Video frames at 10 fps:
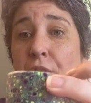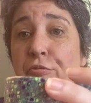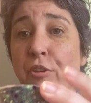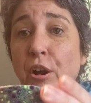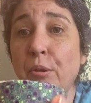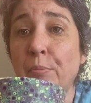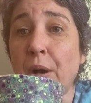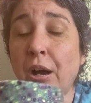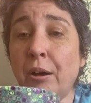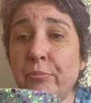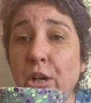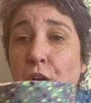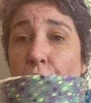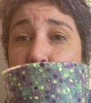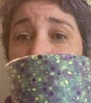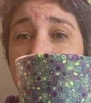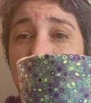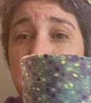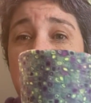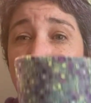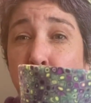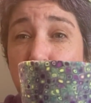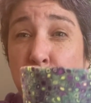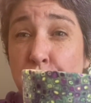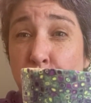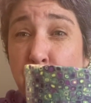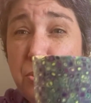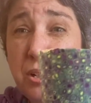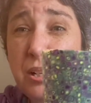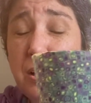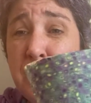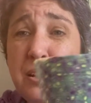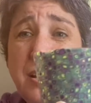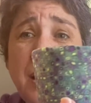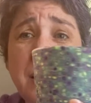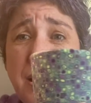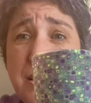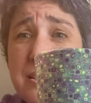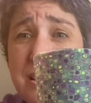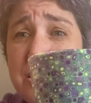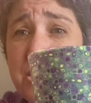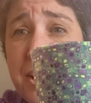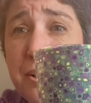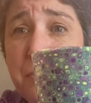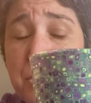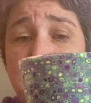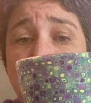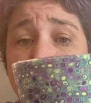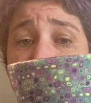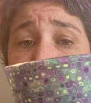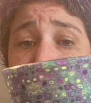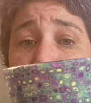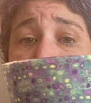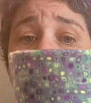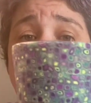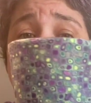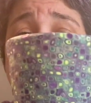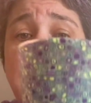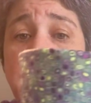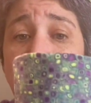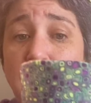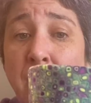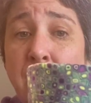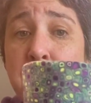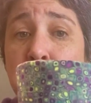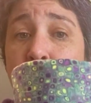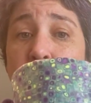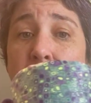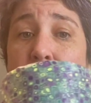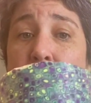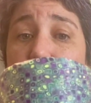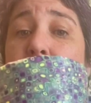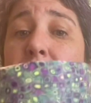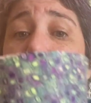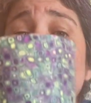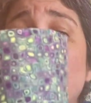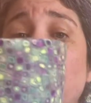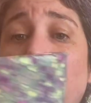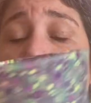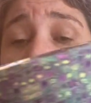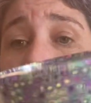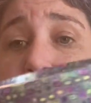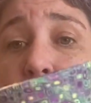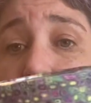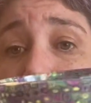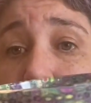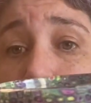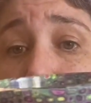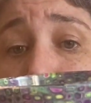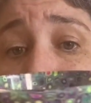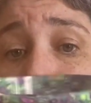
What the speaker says: from the Costco tiramisu. You get like 6 tiramisus for $9.99. And we kept the glass cup,